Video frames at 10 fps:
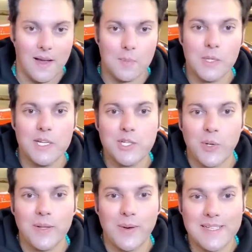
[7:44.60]
I'm gonna
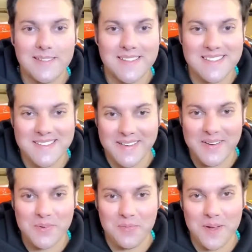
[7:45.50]
enjoy the rest of this and turn it
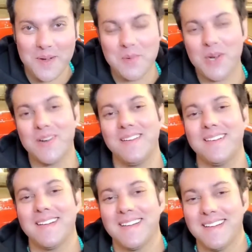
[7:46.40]
into a finger burner.
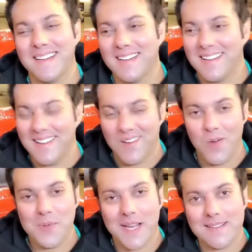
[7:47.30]

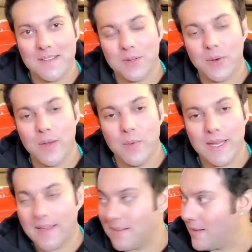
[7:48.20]
Hope you guys have a great
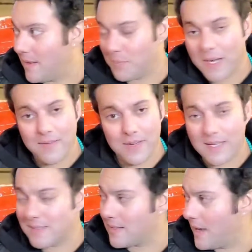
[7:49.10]
weekend. I'm gonna have a
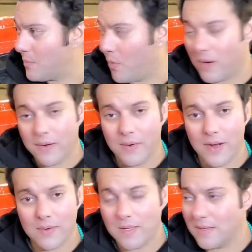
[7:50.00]
nice time walking
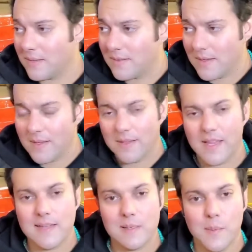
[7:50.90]
around and
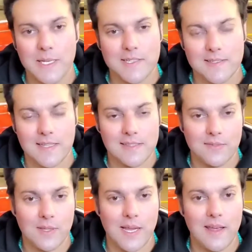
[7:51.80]
getting some exercise
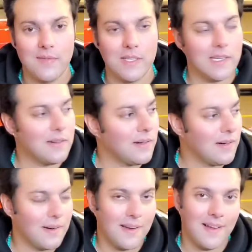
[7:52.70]
after that heavy dinner.
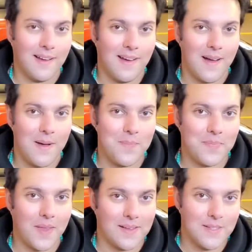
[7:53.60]
Um,
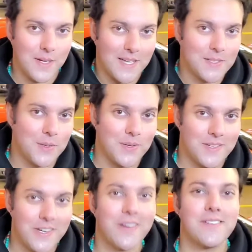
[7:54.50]
I'll see you guys soon.
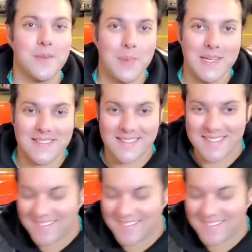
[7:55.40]
Cheers. Peace.